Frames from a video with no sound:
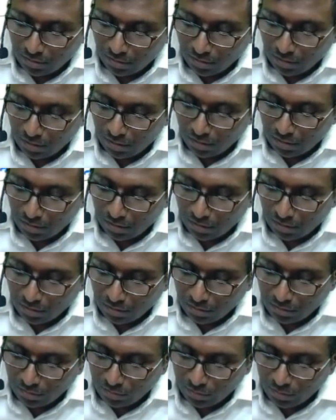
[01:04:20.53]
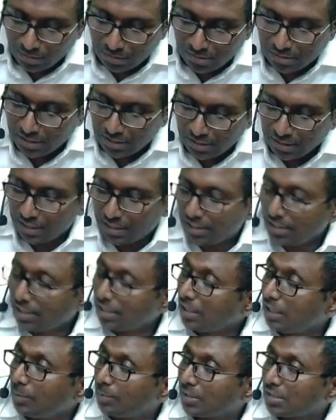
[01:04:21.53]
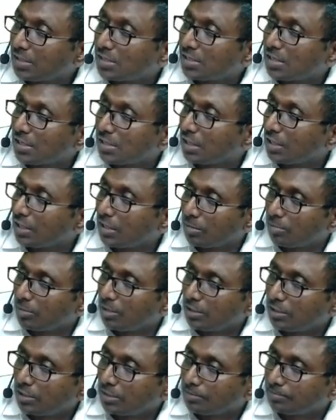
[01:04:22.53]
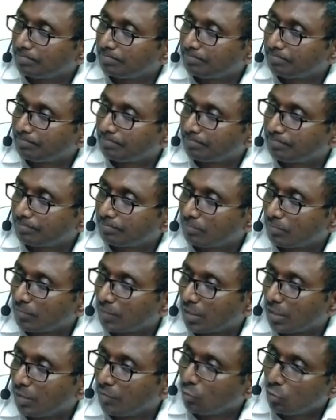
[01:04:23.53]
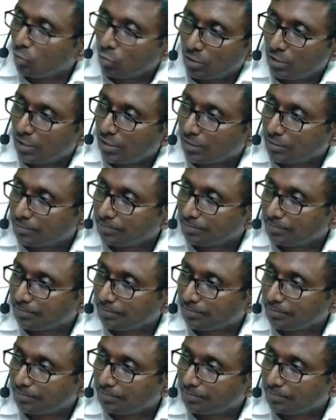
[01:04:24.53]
What is sale and repurchase agreement? Have you noted?